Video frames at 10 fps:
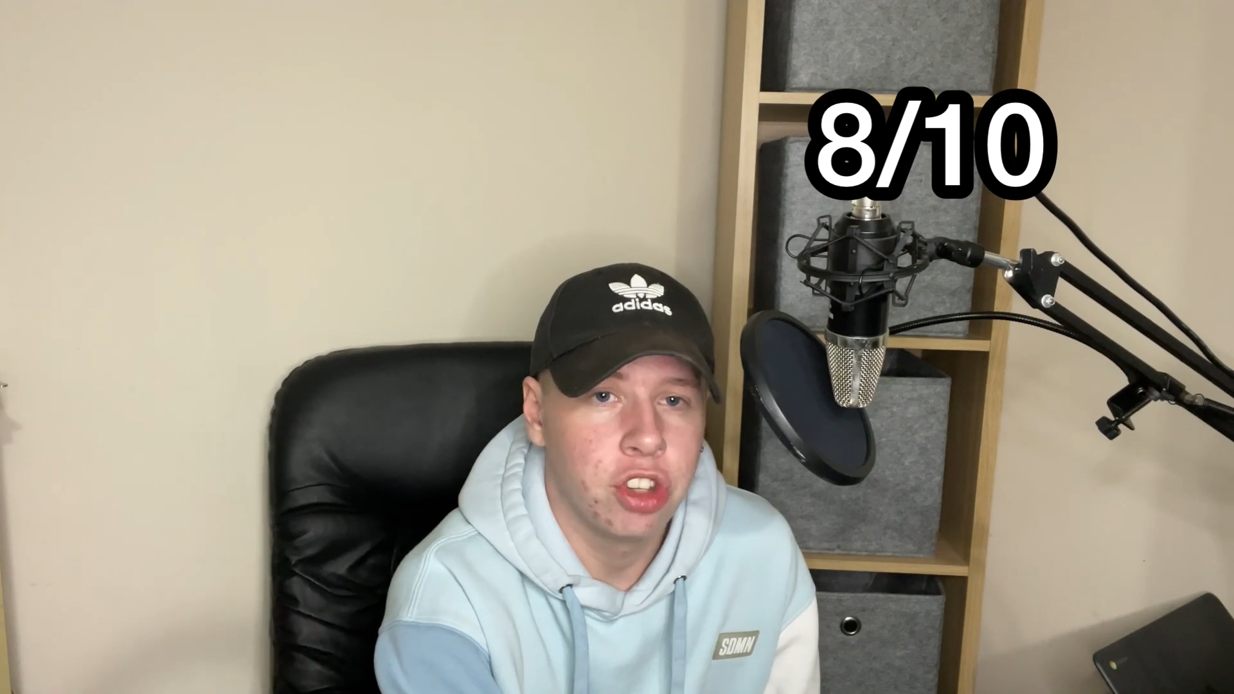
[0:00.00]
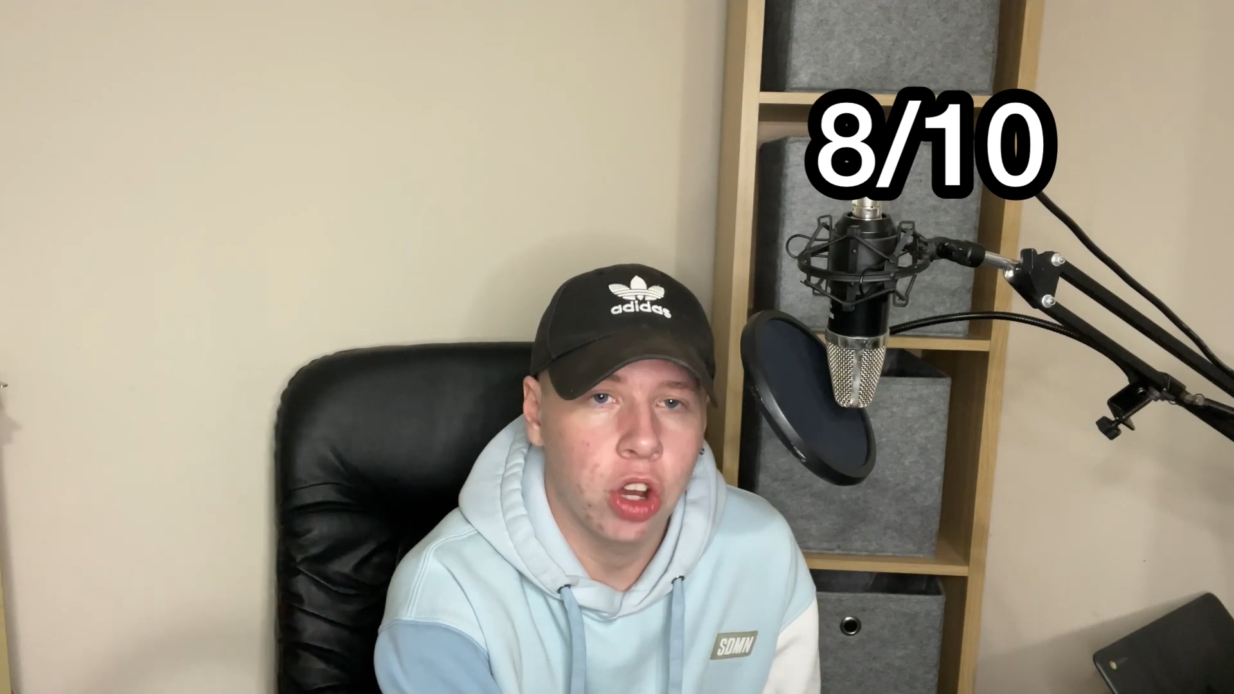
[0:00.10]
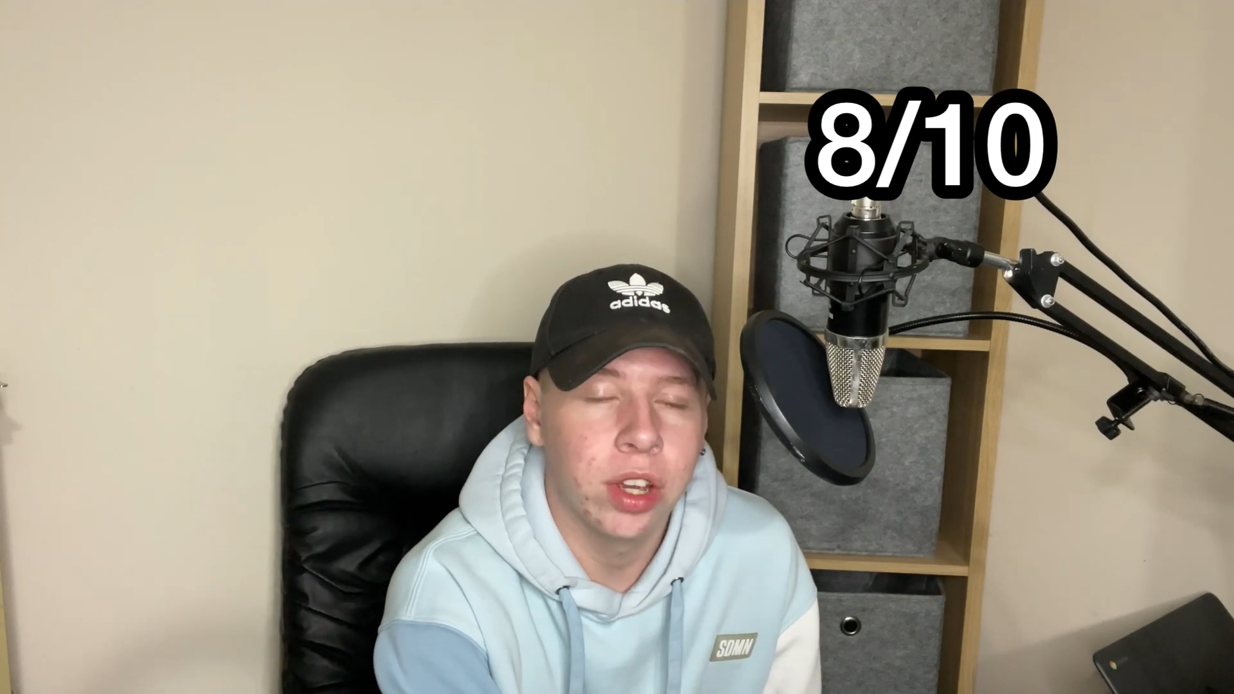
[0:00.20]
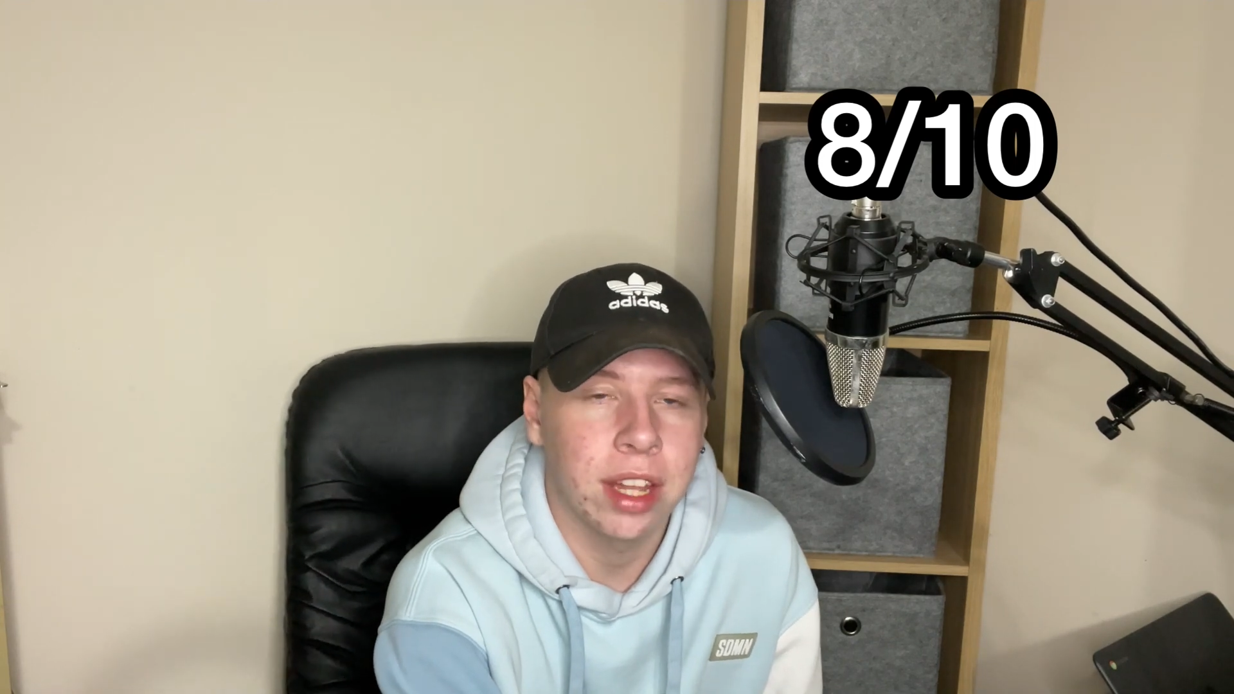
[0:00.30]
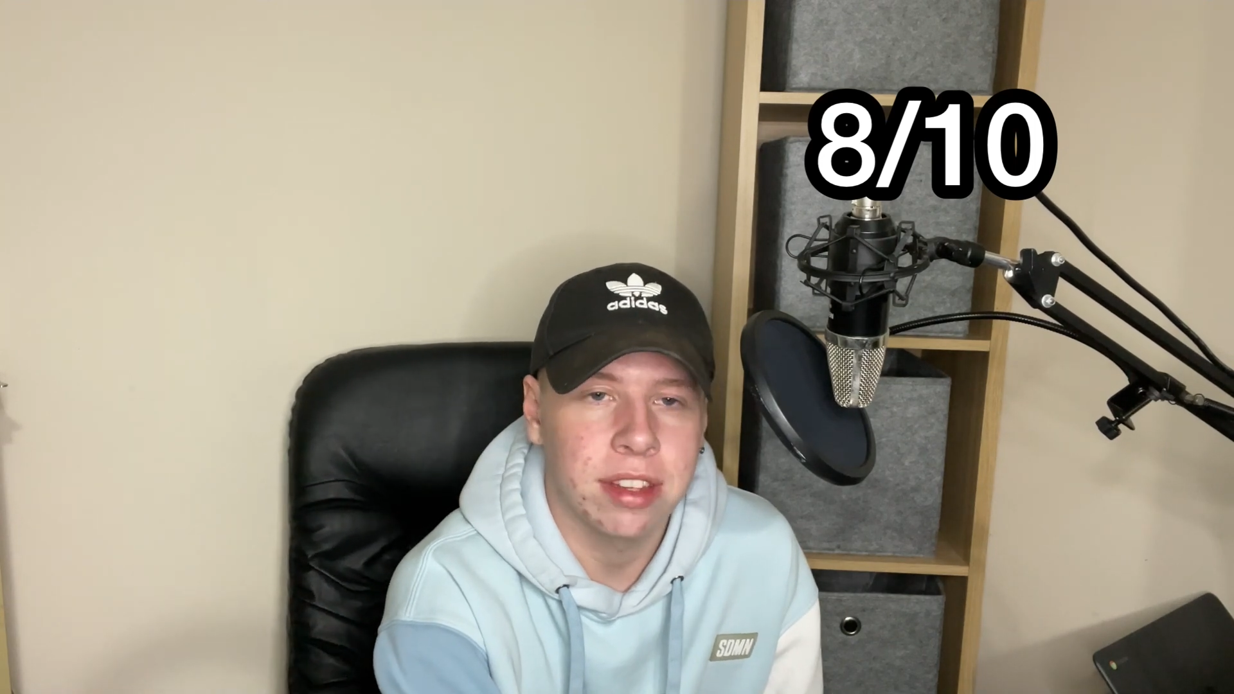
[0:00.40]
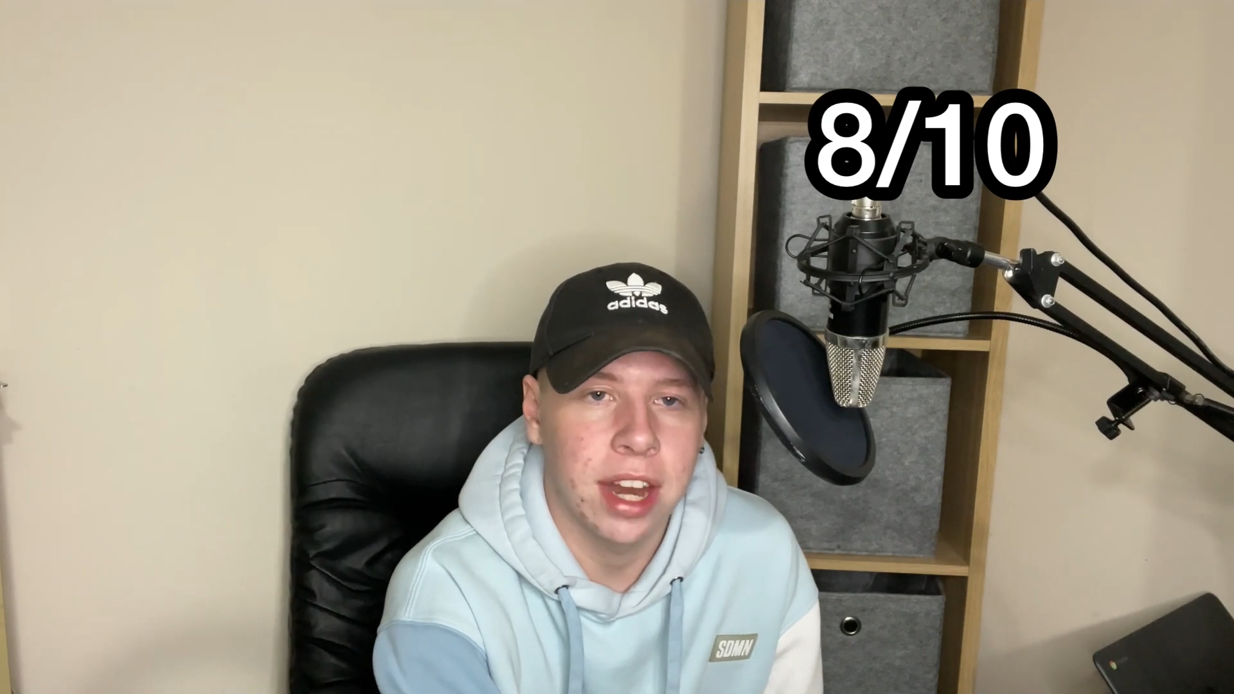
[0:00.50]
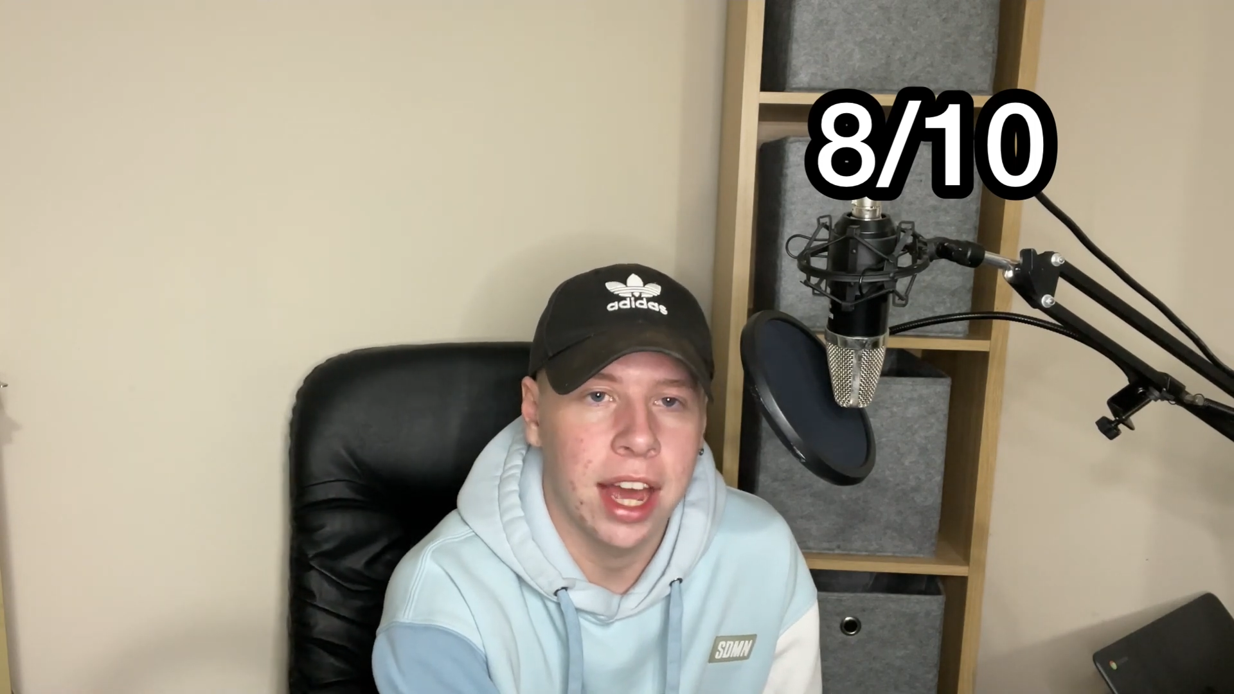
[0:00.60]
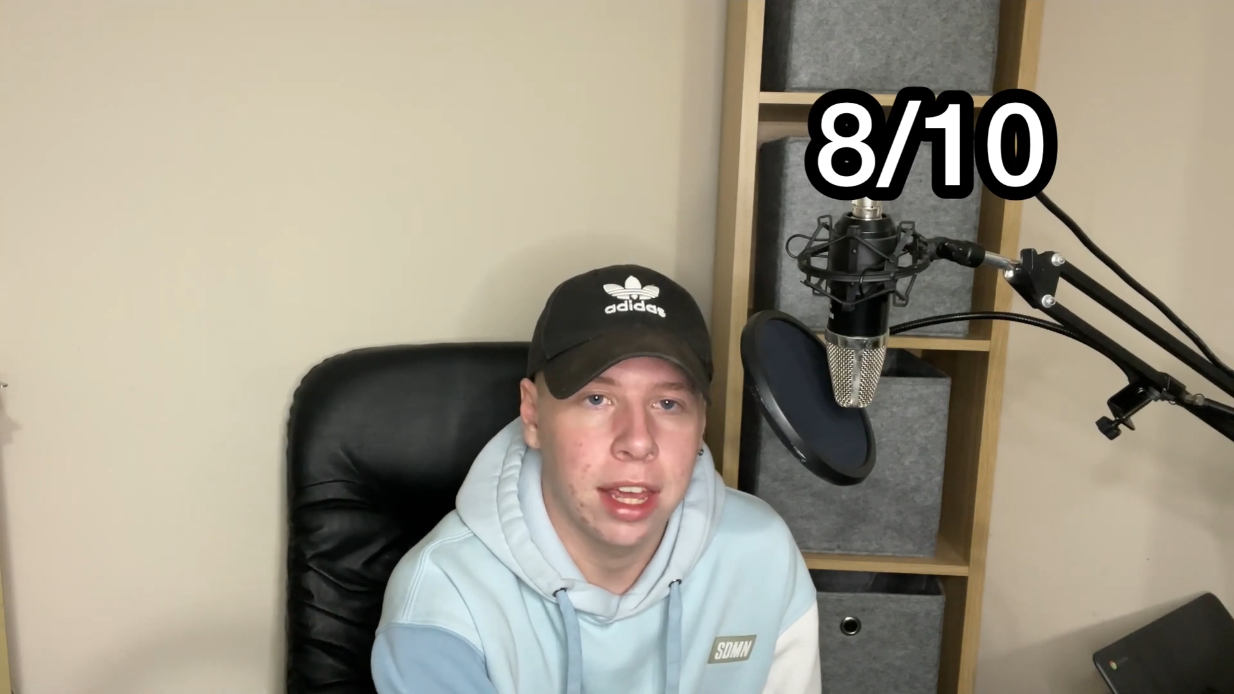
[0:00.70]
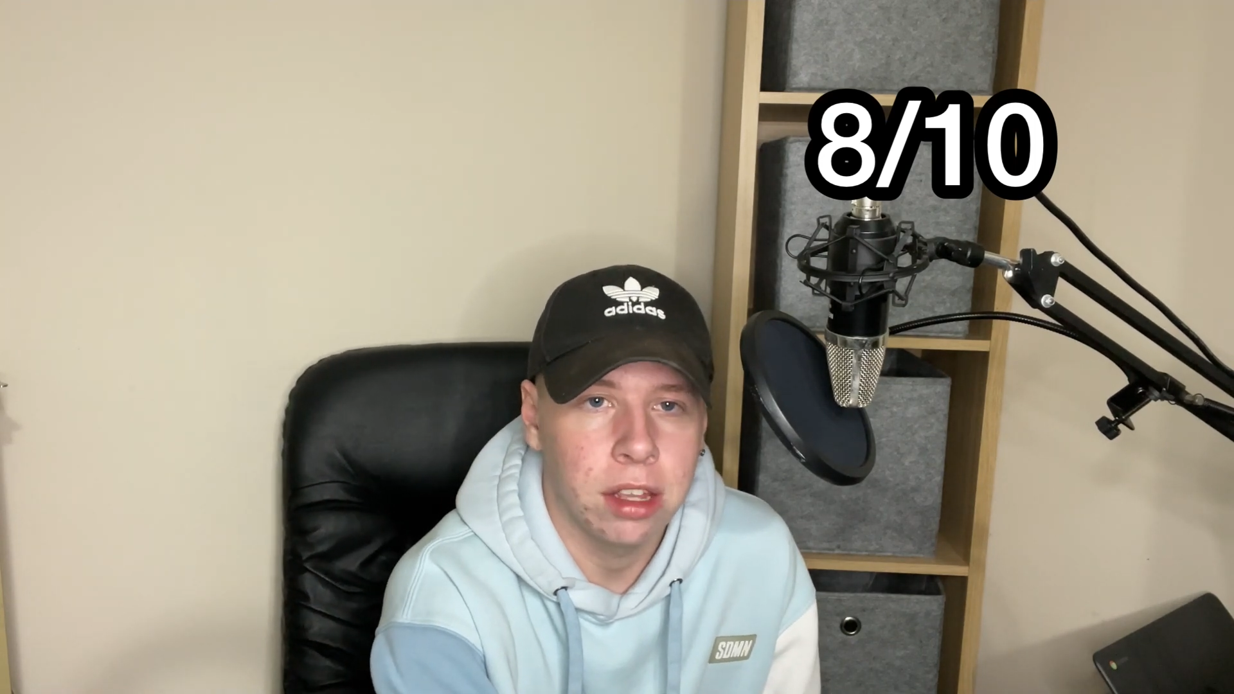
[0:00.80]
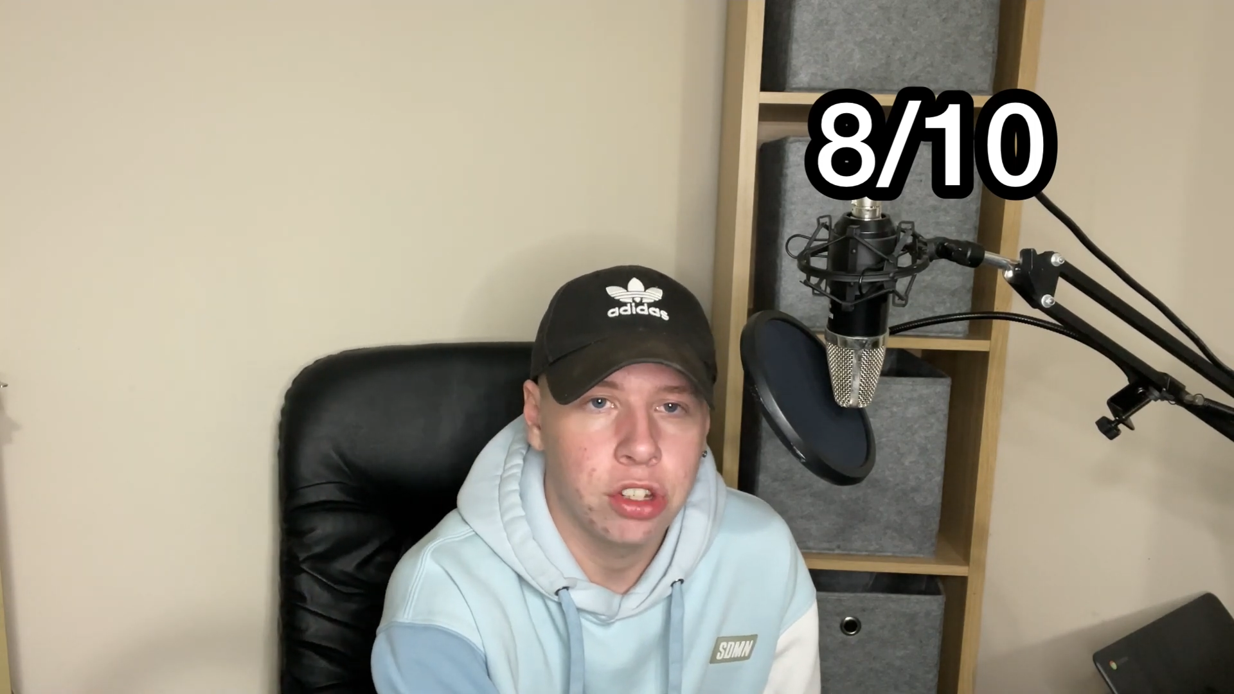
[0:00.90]
Chong gets an
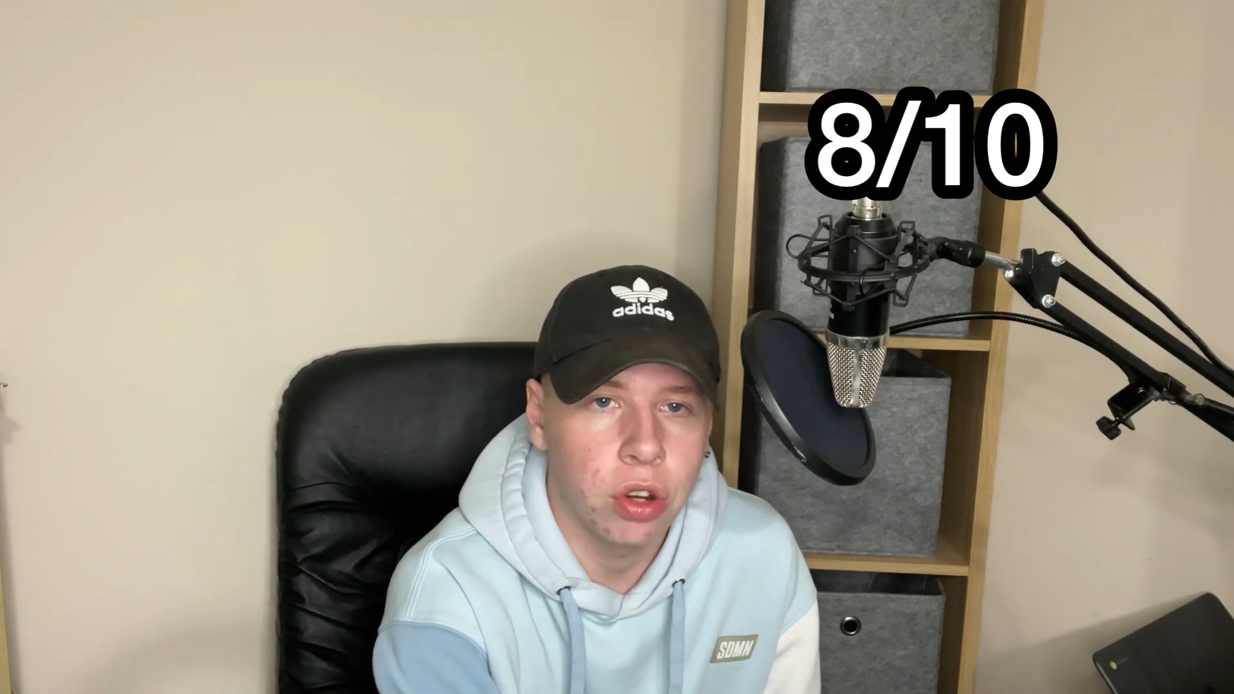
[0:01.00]
8.